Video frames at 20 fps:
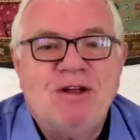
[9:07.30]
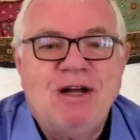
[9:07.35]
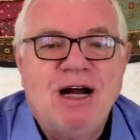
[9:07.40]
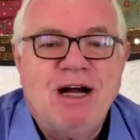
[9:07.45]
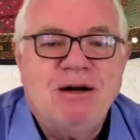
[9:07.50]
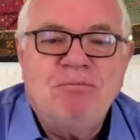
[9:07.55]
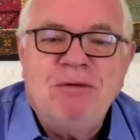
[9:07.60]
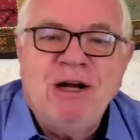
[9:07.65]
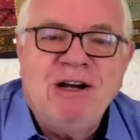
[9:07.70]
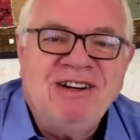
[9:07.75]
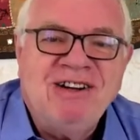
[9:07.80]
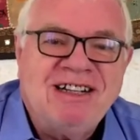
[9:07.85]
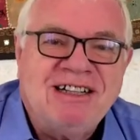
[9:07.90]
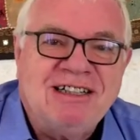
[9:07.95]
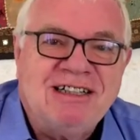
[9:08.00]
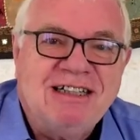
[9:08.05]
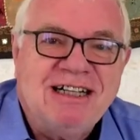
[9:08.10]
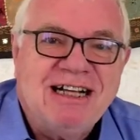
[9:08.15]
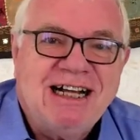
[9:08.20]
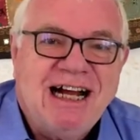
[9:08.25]

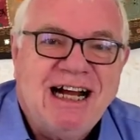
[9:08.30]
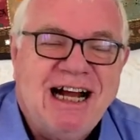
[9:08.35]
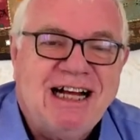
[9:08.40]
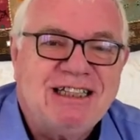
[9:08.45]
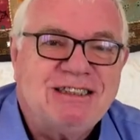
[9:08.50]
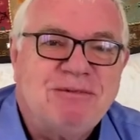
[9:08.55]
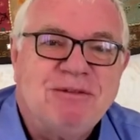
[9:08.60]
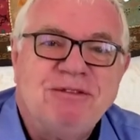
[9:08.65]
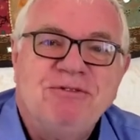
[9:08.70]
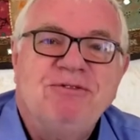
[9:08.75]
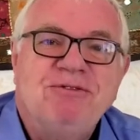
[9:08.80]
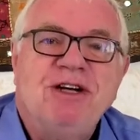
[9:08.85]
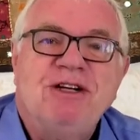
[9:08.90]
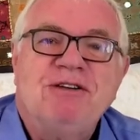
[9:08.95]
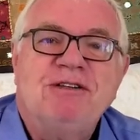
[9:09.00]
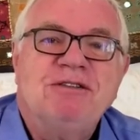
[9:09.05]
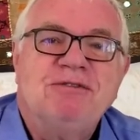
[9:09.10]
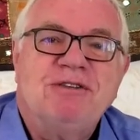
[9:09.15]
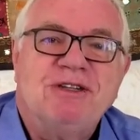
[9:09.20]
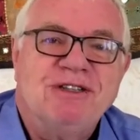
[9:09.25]
America has been
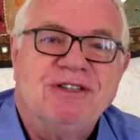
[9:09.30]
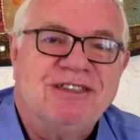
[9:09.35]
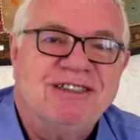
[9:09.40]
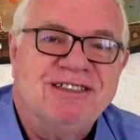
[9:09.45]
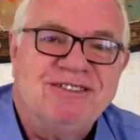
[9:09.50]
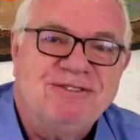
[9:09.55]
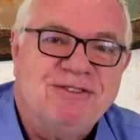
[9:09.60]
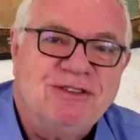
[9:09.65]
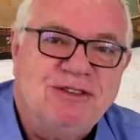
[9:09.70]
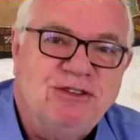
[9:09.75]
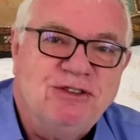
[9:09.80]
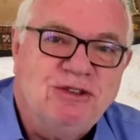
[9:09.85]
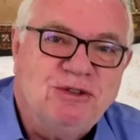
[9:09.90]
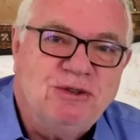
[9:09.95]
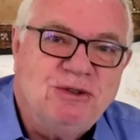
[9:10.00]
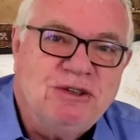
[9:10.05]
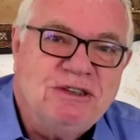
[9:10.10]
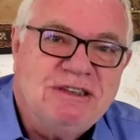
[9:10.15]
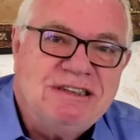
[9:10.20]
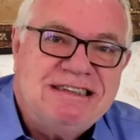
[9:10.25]
very, very good for the Jews.
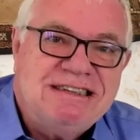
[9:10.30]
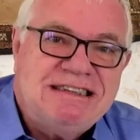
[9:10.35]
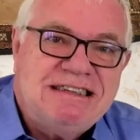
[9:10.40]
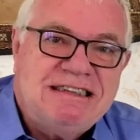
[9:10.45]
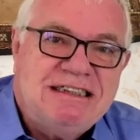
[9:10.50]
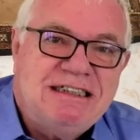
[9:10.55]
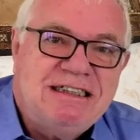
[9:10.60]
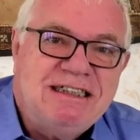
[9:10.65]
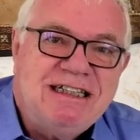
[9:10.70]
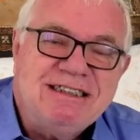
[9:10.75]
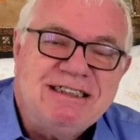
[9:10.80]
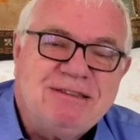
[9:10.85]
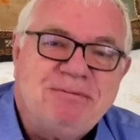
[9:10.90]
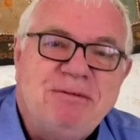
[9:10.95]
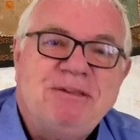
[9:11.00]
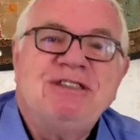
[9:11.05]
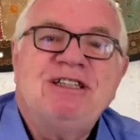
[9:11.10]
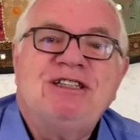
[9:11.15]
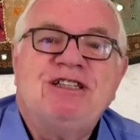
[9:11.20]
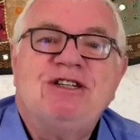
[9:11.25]
It's
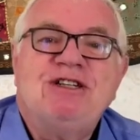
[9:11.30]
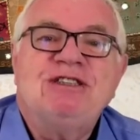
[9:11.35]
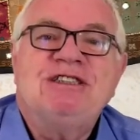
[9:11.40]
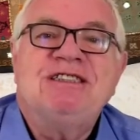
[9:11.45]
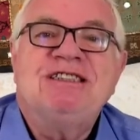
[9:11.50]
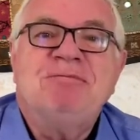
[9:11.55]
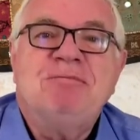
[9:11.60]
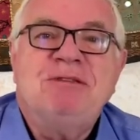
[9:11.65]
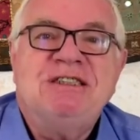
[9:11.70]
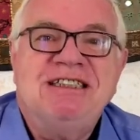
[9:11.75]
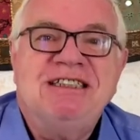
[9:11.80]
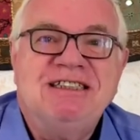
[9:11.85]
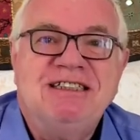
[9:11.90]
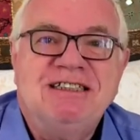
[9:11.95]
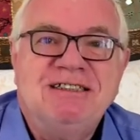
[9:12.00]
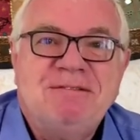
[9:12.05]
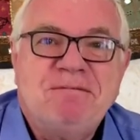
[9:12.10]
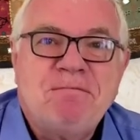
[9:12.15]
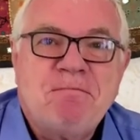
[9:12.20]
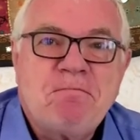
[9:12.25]
been the golden
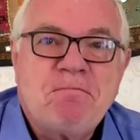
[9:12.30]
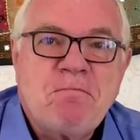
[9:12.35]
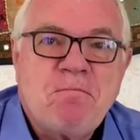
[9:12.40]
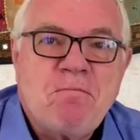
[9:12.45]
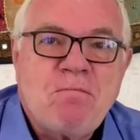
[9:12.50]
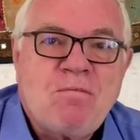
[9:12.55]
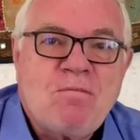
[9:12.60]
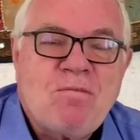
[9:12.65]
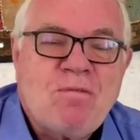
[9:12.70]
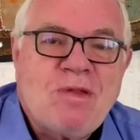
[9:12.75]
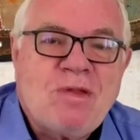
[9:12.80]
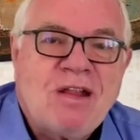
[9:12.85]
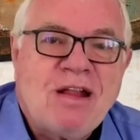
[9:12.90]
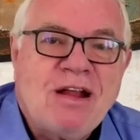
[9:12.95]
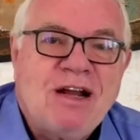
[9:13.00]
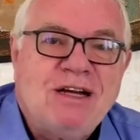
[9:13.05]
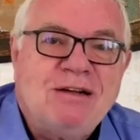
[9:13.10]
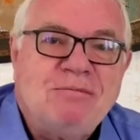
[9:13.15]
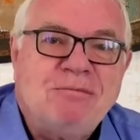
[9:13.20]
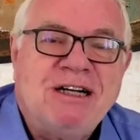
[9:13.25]
Medina.
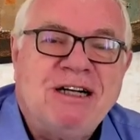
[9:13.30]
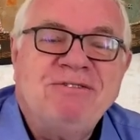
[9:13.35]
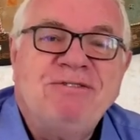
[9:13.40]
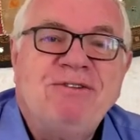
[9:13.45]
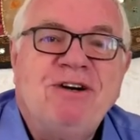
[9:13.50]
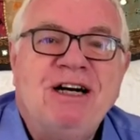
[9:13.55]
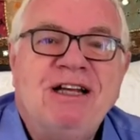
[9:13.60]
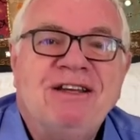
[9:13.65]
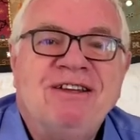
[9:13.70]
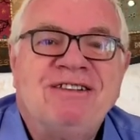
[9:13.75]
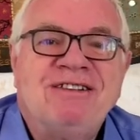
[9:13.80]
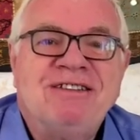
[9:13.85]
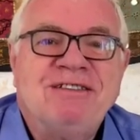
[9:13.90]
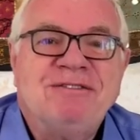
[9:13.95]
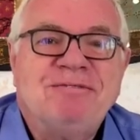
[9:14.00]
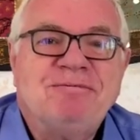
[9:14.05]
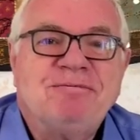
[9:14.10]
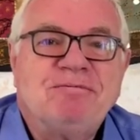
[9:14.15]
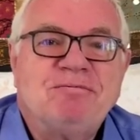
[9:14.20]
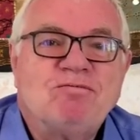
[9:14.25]
My
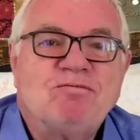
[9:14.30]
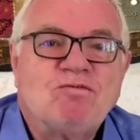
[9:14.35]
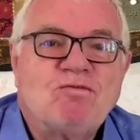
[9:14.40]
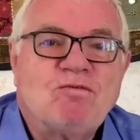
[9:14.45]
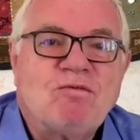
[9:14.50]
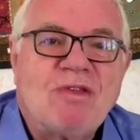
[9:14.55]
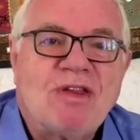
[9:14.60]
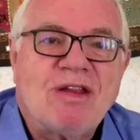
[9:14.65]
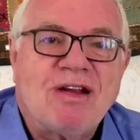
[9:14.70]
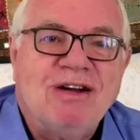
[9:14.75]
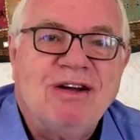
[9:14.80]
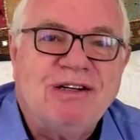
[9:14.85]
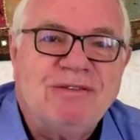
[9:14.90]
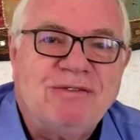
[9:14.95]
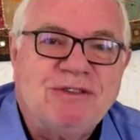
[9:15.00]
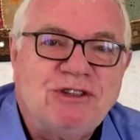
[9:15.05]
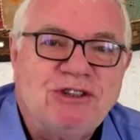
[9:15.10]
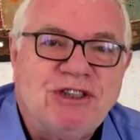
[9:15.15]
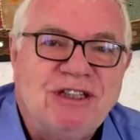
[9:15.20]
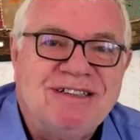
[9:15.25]
father,
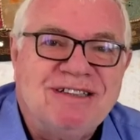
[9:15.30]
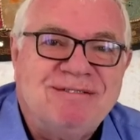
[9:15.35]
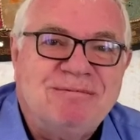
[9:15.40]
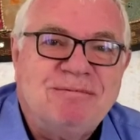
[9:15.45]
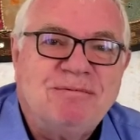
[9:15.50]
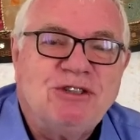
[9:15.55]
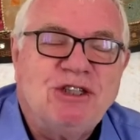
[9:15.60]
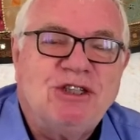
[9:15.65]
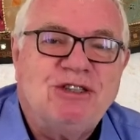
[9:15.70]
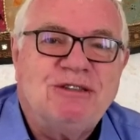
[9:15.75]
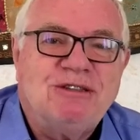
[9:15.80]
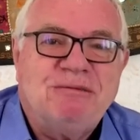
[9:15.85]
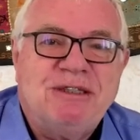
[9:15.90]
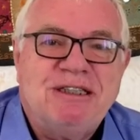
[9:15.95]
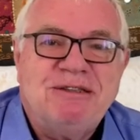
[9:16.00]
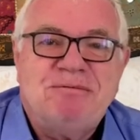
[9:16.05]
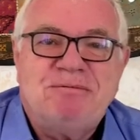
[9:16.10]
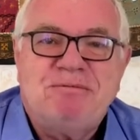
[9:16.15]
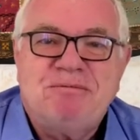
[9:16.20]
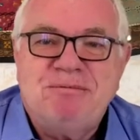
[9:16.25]
Arav Shalom, told
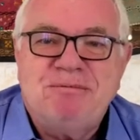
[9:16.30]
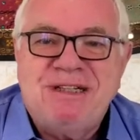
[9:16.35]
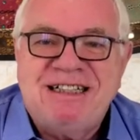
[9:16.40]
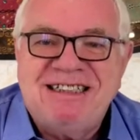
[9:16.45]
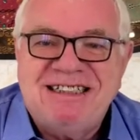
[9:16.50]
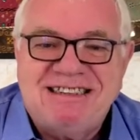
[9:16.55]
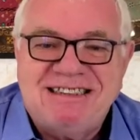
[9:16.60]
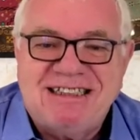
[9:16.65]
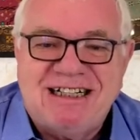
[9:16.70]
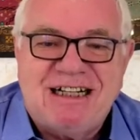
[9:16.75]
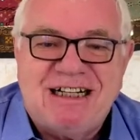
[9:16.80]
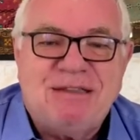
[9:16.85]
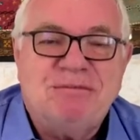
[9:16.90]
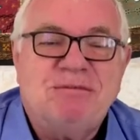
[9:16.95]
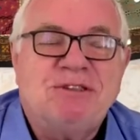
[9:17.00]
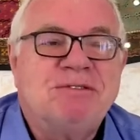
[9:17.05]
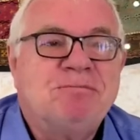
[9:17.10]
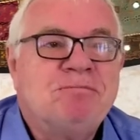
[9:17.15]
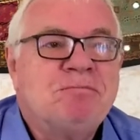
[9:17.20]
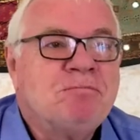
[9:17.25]
me many times